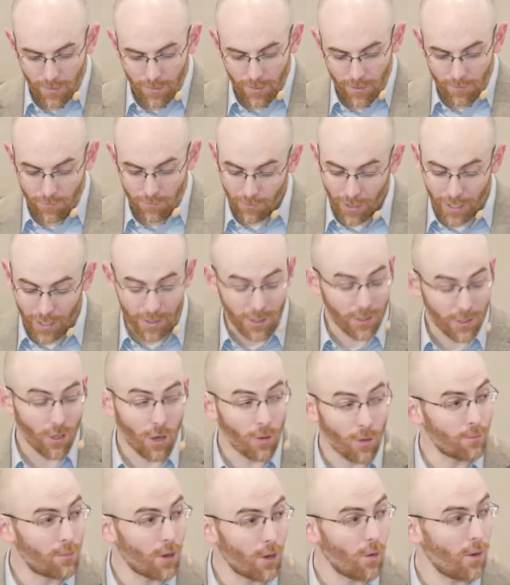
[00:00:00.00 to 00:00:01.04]
And finally,
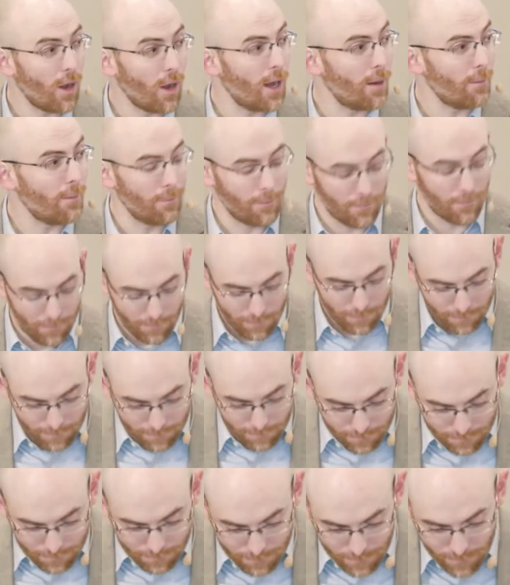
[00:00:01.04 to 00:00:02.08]
don't bow up.
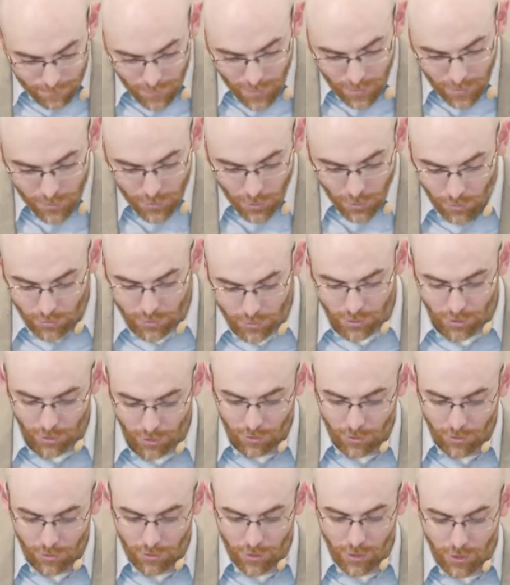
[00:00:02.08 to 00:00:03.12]
Don't
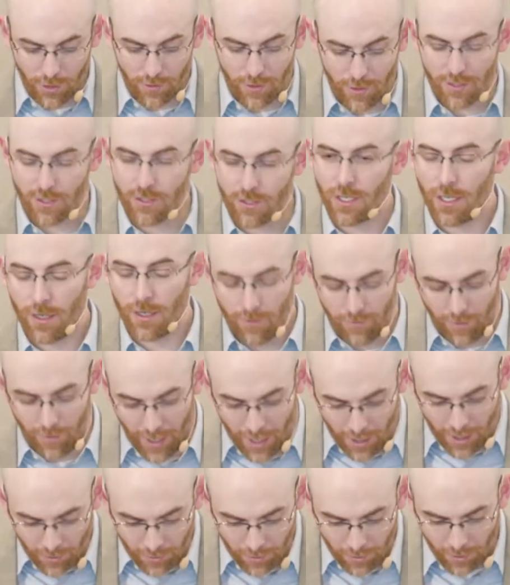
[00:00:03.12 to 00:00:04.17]
turn the sin of
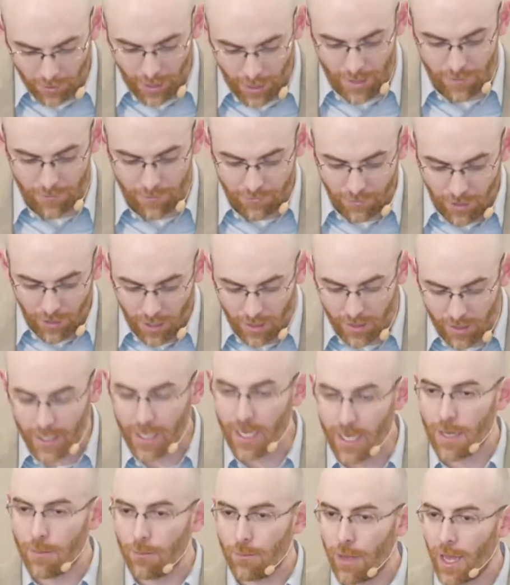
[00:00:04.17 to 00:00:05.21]
error and
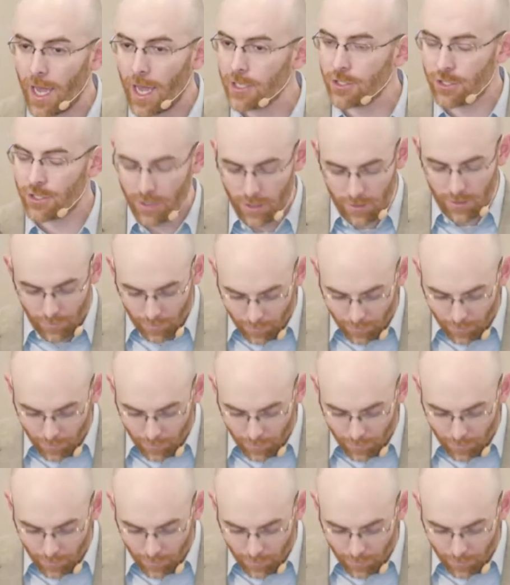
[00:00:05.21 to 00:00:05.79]
folly and passion of a